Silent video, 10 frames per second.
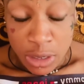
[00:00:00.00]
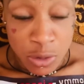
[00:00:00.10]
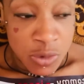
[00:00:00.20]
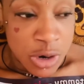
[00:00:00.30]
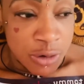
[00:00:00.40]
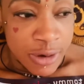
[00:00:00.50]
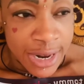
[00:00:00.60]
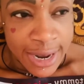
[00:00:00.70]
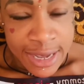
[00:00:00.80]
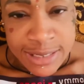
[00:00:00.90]
the world
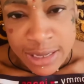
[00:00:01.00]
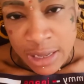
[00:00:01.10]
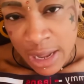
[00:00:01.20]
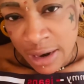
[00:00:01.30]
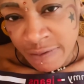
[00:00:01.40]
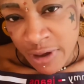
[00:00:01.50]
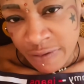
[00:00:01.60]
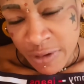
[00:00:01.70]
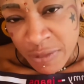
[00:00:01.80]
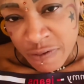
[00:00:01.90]
realizes that you live
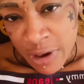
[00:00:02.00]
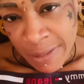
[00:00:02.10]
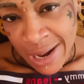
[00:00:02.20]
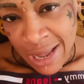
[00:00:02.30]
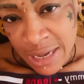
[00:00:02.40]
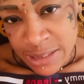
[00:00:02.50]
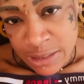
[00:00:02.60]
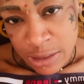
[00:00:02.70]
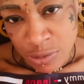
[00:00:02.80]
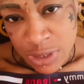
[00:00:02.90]
off of me from last
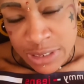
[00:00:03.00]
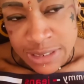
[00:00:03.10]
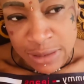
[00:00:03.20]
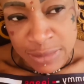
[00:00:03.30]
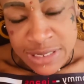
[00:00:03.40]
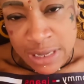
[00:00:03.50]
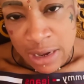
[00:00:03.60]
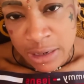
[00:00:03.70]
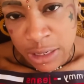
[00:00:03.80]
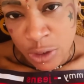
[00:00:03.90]
year when you sing my
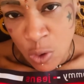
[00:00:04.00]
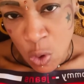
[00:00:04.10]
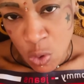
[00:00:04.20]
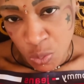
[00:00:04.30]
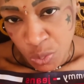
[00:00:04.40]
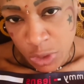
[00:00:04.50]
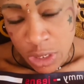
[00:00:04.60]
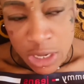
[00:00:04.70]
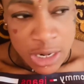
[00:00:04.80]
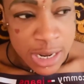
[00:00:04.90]
song Nico.
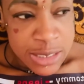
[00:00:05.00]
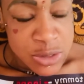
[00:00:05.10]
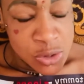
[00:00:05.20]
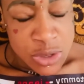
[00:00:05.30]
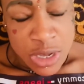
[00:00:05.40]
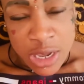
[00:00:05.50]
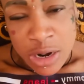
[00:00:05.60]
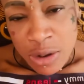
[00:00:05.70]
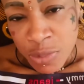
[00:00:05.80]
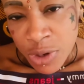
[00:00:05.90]
That's how you
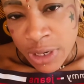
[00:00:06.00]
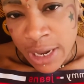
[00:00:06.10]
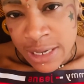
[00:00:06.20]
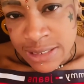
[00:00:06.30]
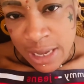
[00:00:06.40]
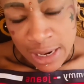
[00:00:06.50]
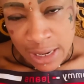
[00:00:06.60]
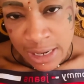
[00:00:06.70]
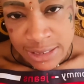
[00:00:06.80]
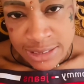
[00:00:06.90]
end up with Dancehall
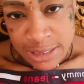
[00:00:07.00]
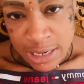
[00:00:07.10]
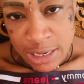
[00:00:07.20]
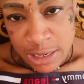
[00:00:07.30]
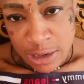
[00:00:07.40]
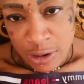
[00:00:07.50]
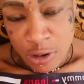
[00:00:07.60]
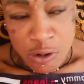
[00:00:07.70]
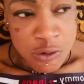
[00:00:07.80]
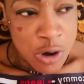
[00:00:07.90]
Artist of the Year.
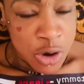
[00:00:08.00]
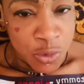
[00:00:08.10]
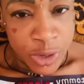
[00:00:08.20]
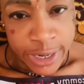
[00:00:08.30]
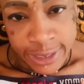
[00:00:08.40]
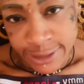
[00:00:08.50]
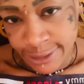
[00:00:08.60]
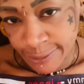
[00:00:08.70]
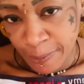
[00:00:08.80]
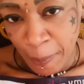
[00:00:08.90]
You run with it.
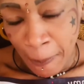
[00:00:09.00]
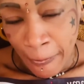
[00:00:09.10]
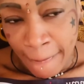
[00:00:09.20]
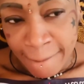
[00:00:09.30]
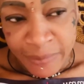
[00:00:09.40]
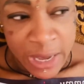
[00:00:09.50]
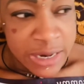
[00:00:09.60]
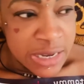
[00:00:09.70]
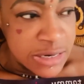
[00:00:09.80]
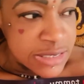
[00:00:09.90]

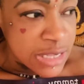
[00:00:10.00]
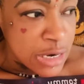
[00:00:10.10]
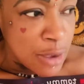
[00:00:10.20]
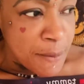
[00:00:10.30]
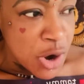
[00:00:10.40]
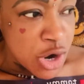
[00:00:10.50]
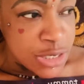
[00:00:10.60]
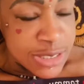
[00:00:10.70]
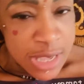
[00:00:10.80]
And then you send your birds